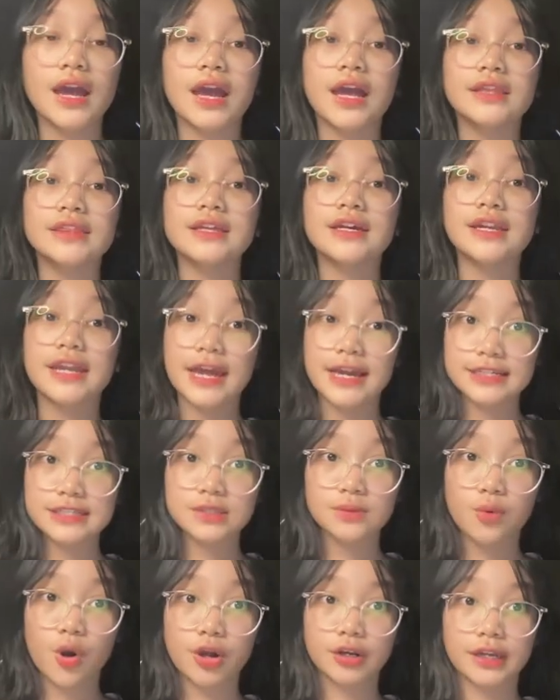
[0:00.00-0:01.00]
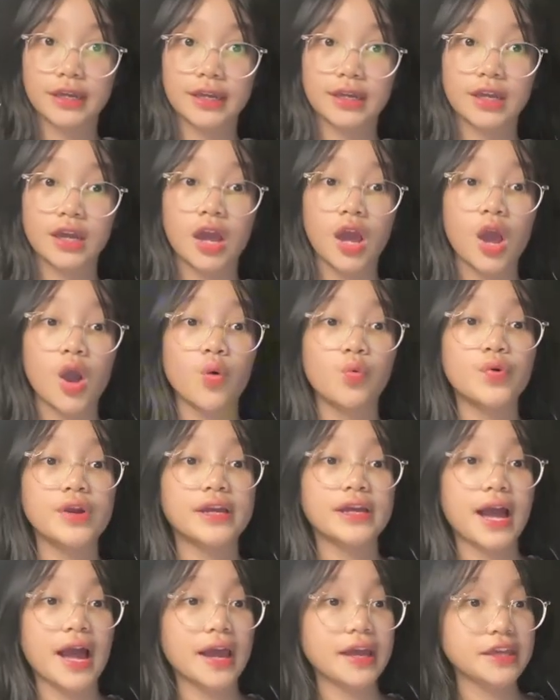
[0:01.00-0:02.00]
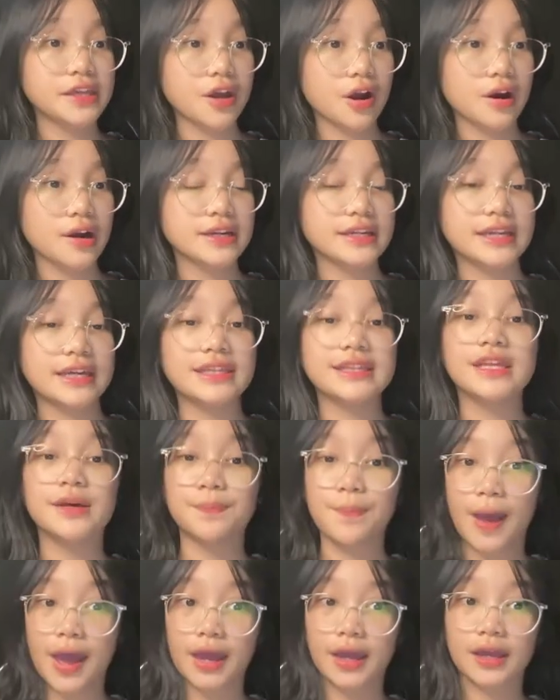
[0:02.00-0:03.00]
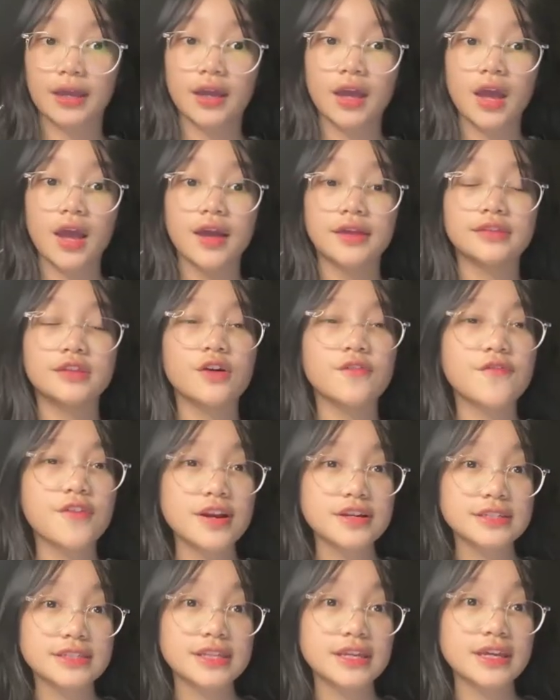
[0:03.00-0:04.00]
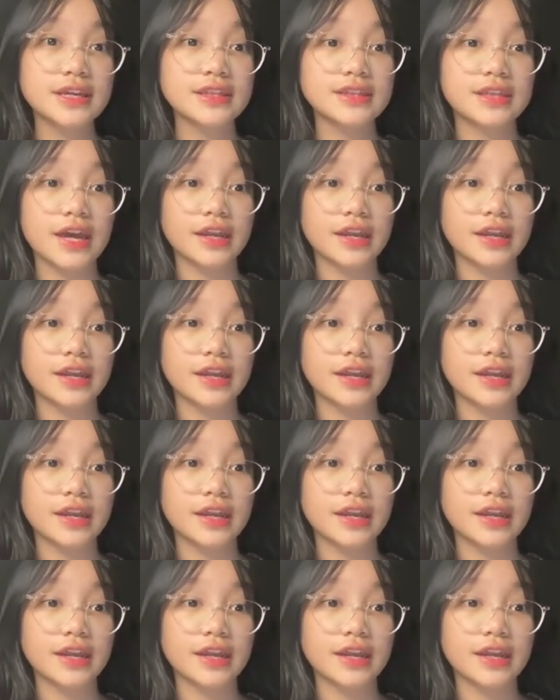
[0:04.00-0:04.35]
The next morning, we kayak in the bay. The first thing that